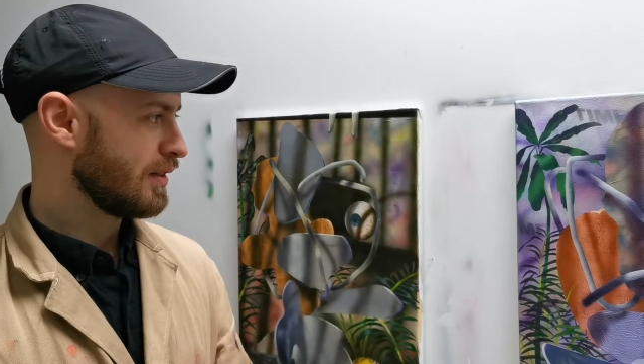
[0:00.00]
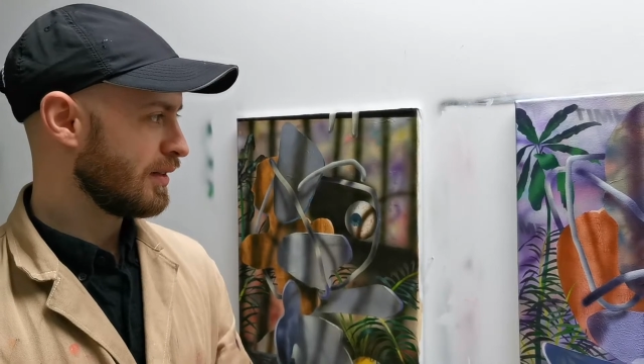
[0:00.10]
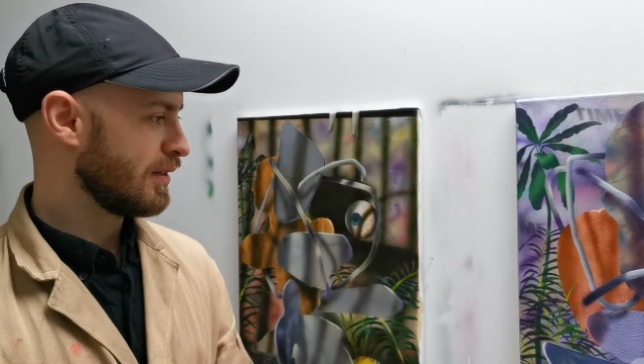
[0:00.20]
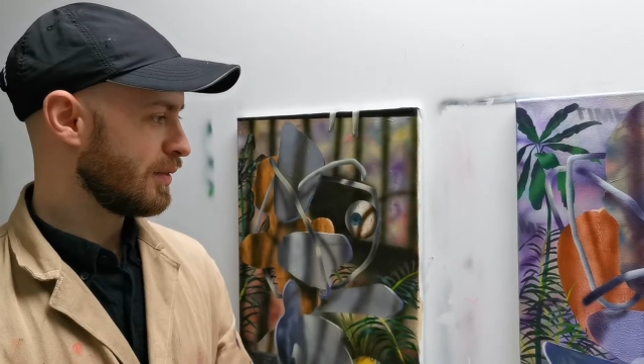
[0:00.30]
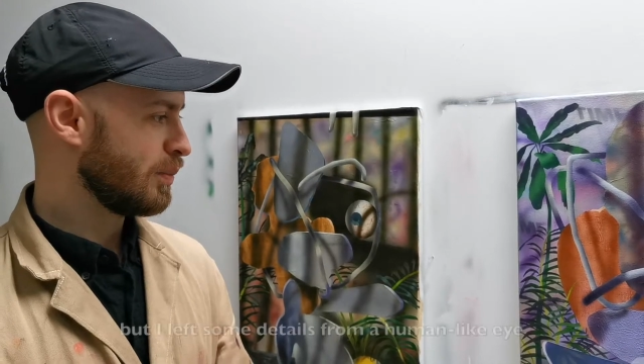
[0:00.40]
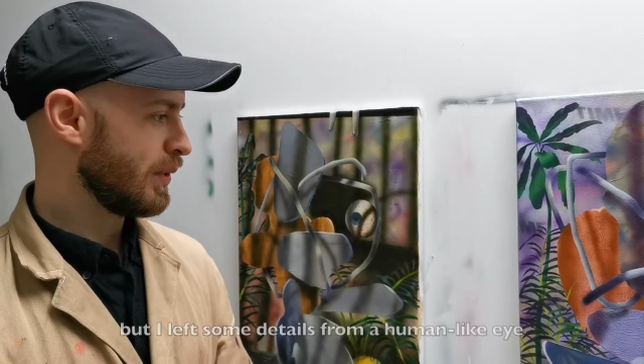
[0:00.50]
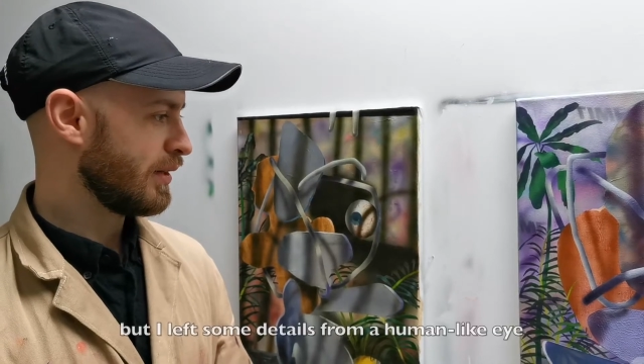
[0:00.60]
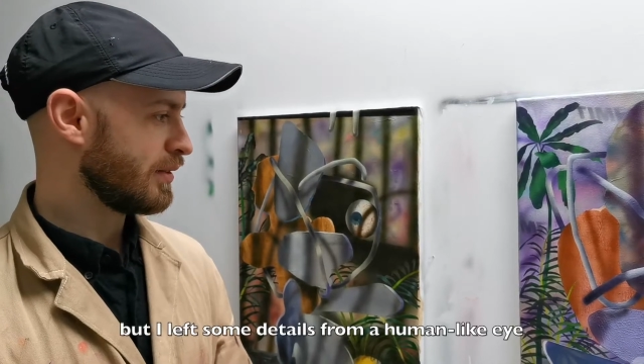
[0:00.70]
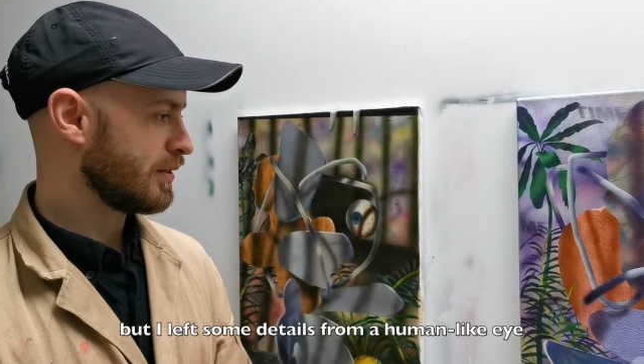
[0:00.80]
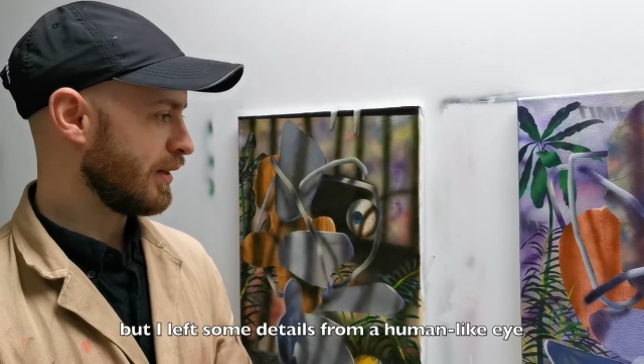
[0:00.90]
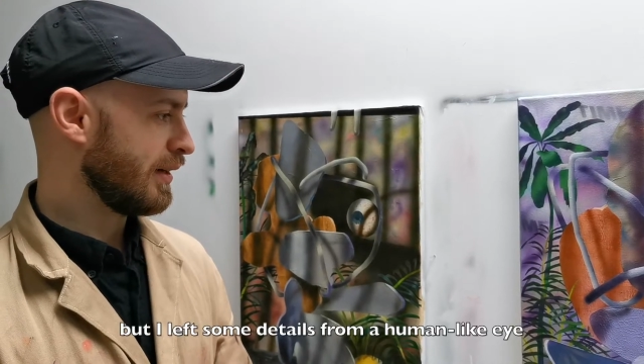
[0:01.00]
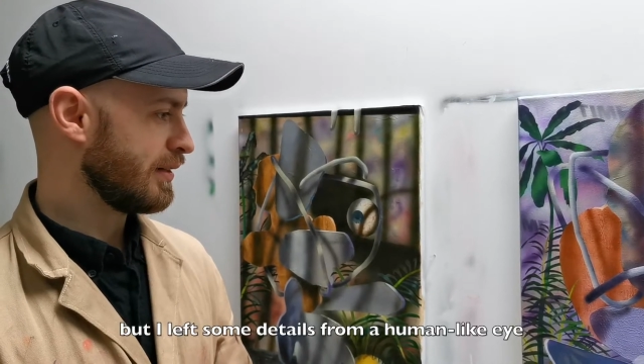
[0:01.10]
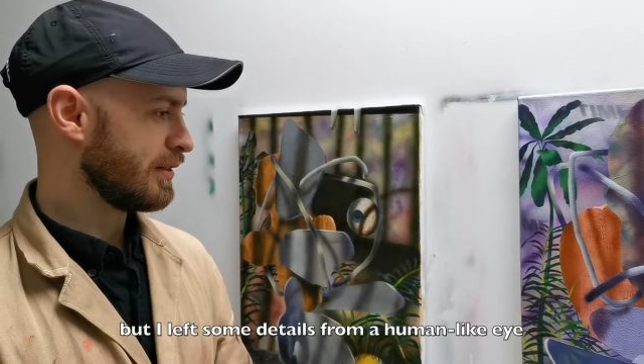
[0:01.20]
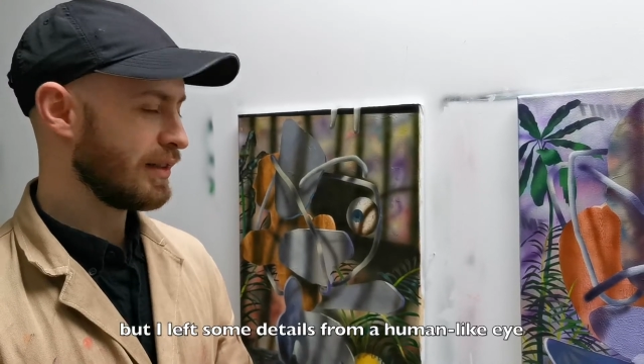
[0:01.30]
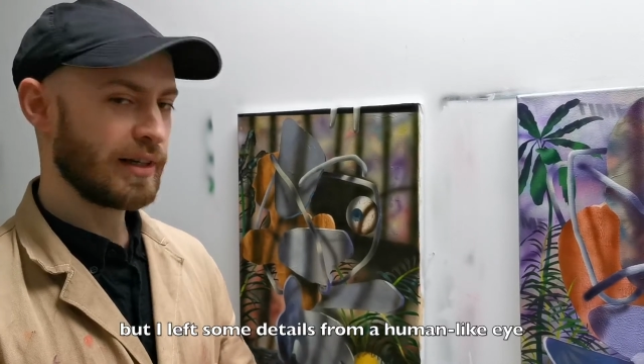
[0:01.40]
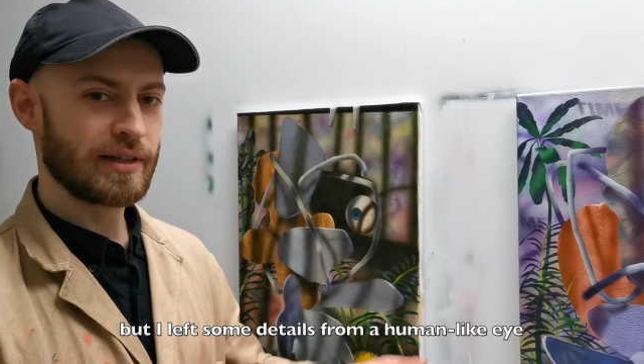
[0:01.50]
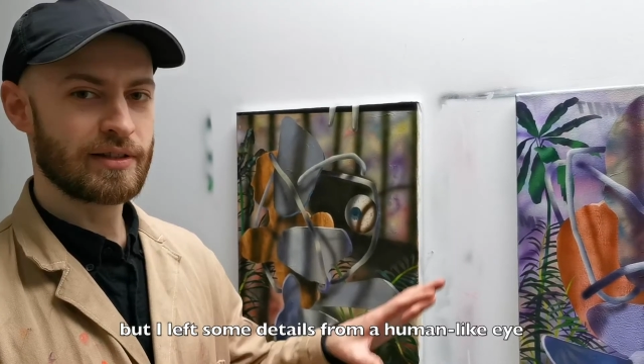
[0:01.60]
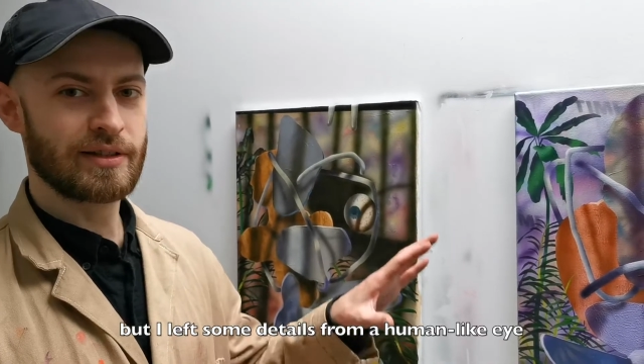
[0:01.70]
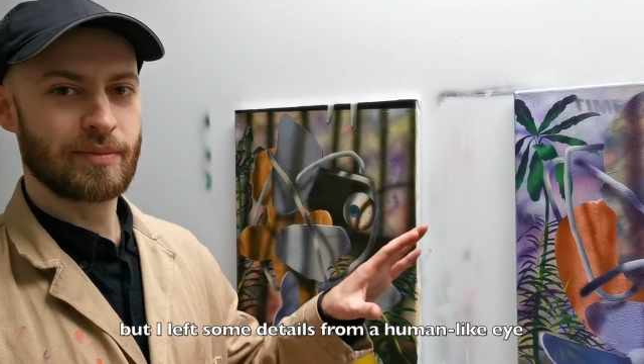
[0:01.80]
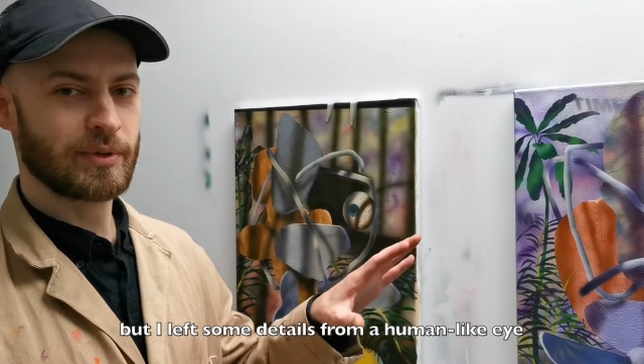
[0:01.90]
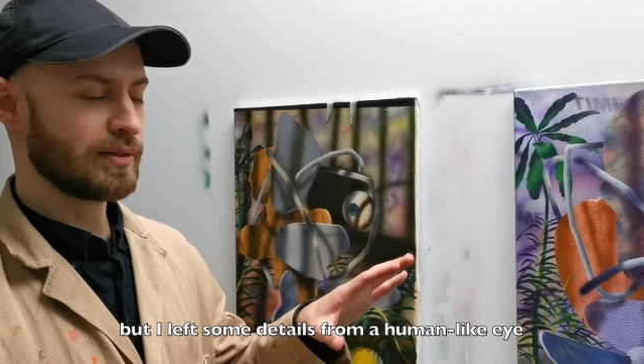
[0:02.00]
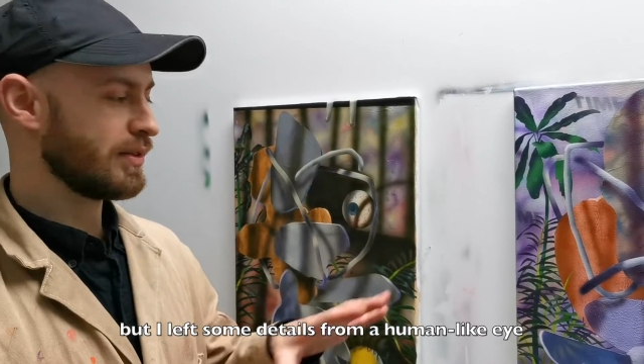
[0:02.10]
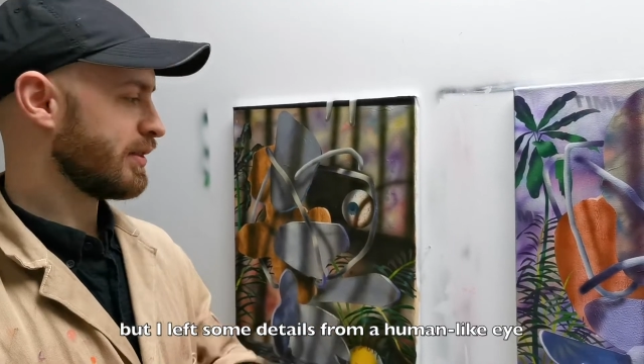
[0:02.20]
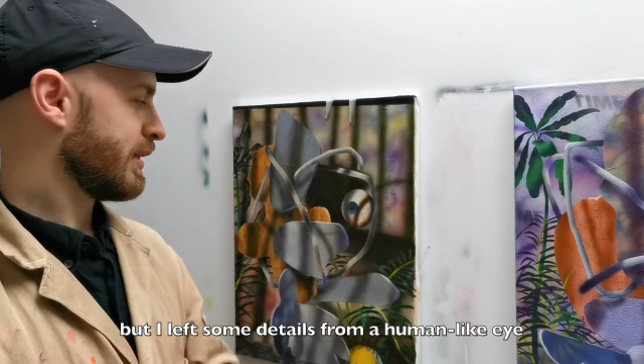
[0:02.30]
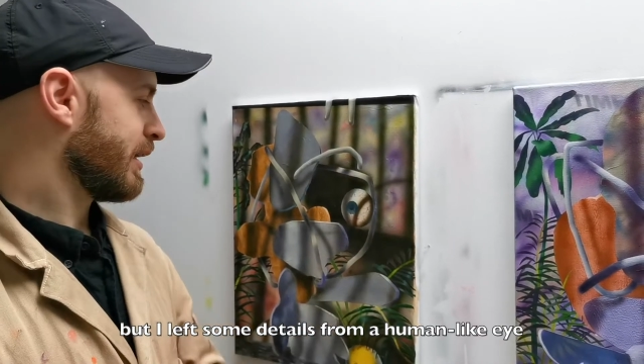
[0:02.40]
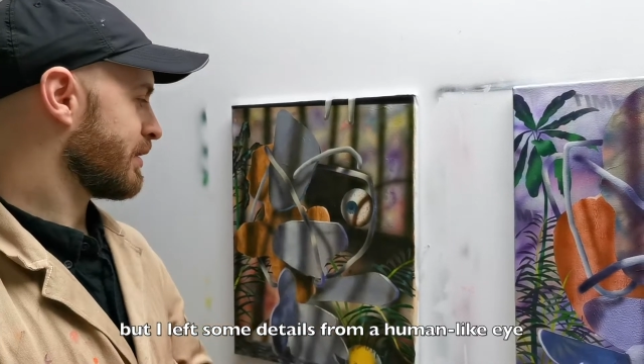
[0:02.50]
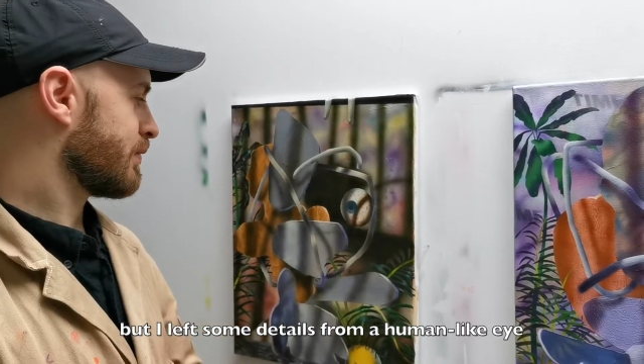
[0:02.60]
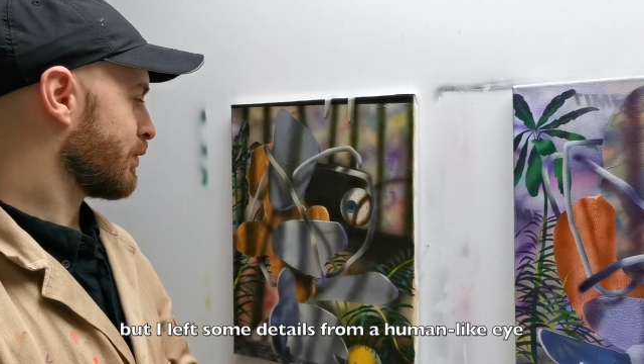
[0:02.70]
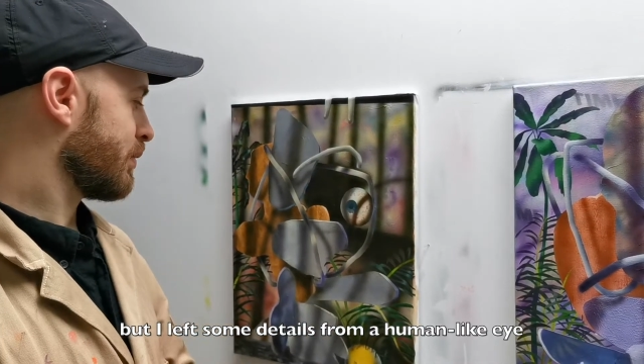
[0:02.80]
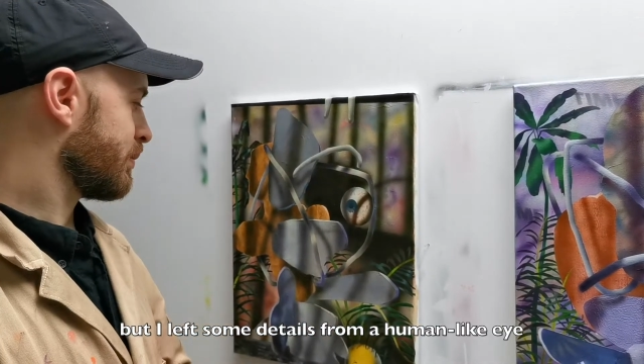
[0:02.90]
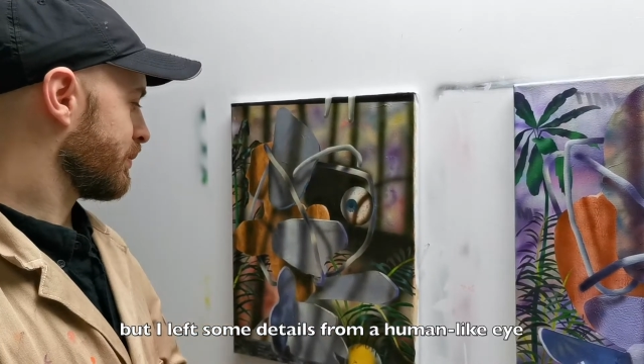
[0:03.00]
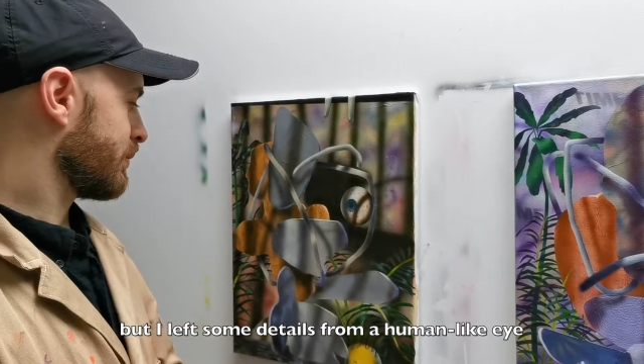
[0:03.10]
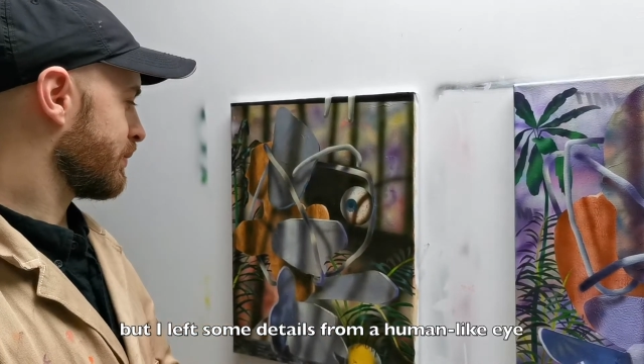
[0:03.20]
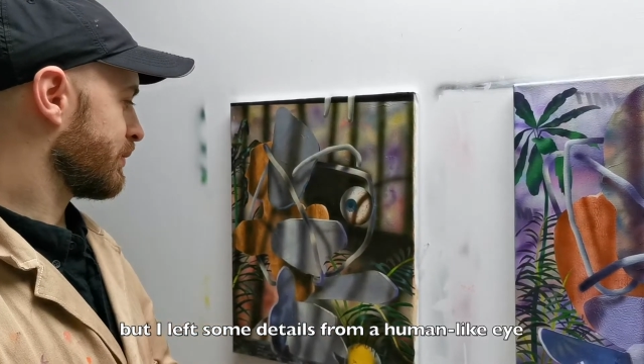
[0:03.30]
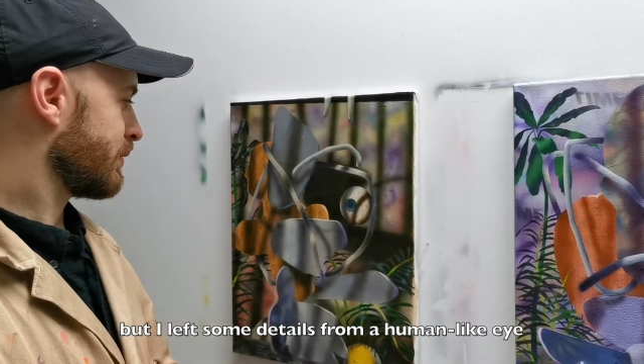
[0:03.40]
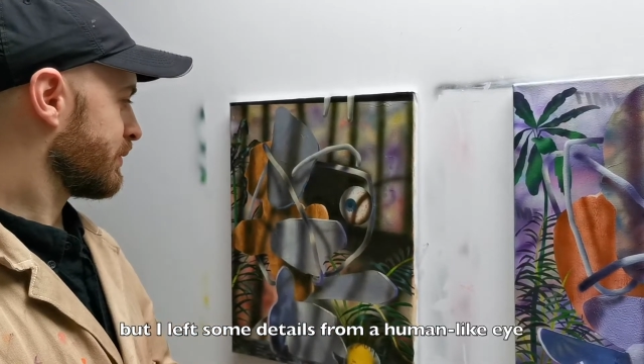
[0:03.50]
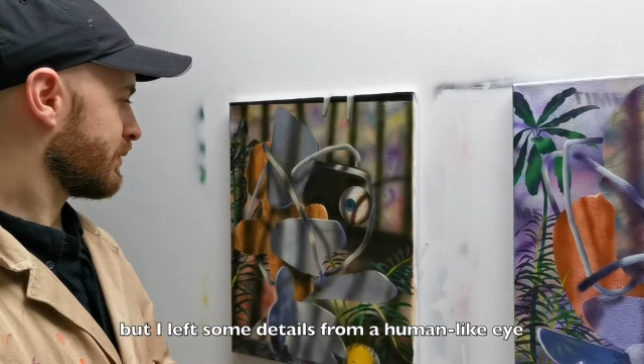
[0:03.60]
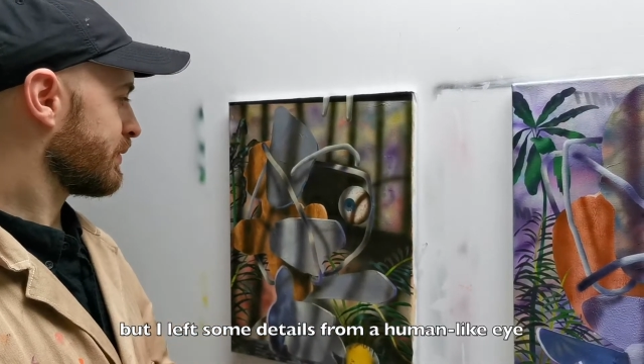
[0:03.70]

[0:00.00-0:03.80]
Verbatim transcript: uh, but I let some details from